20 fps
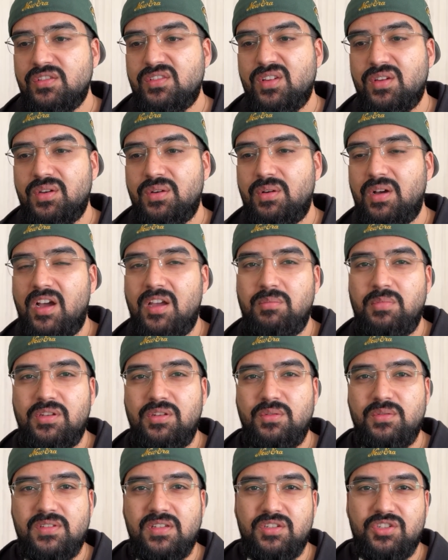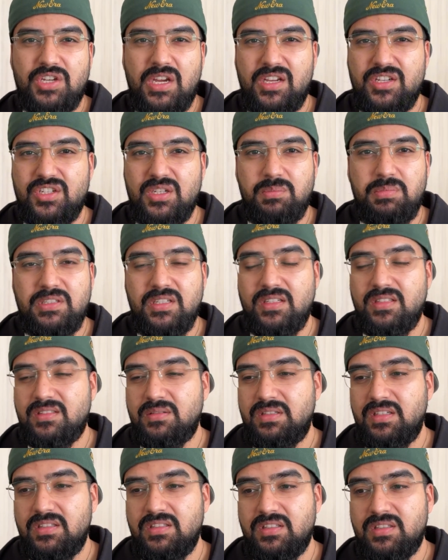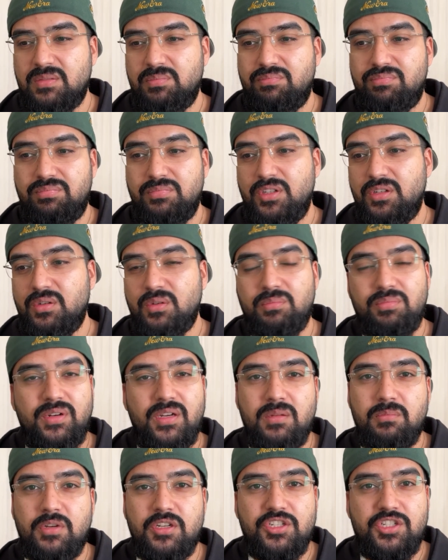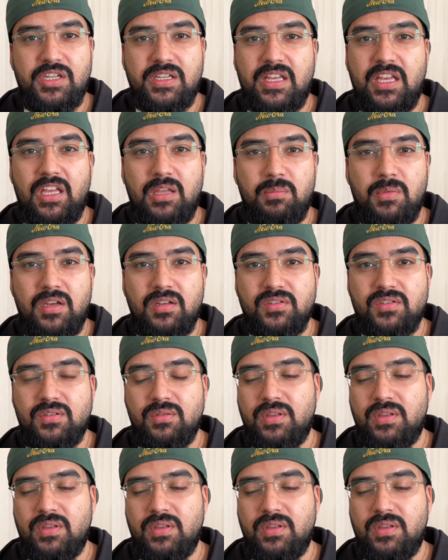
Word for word: So I've been using ChatGPT since, you know, pretty much it came out.